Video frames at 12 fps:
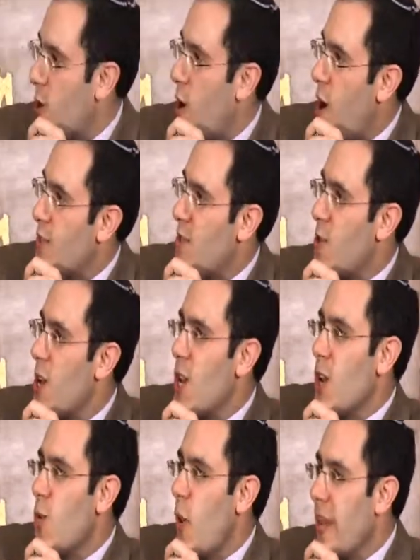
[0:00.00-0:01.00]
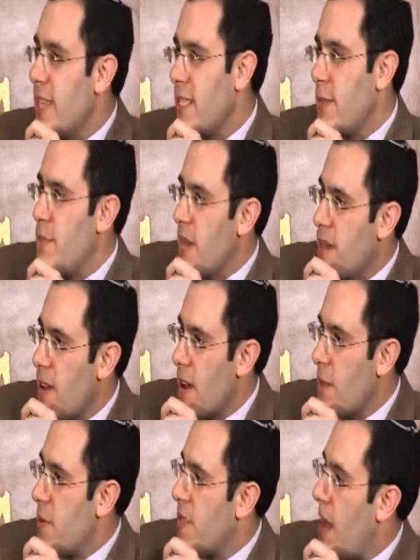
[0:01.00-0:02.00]
offer ways to be there,
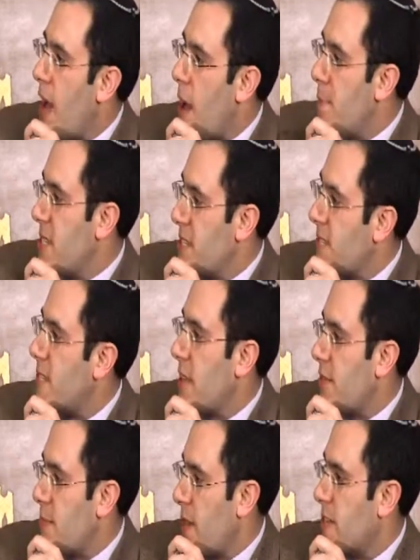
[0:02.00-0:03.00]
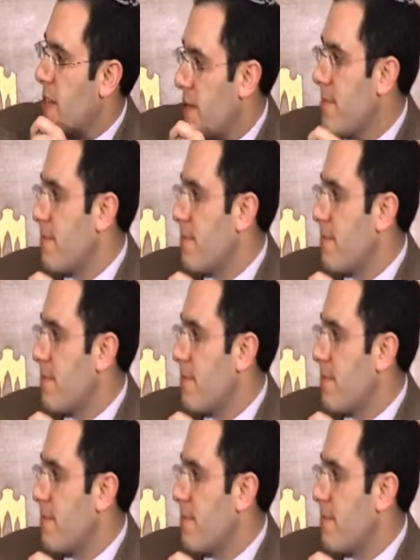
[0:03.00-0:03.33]
but to opt into safe space.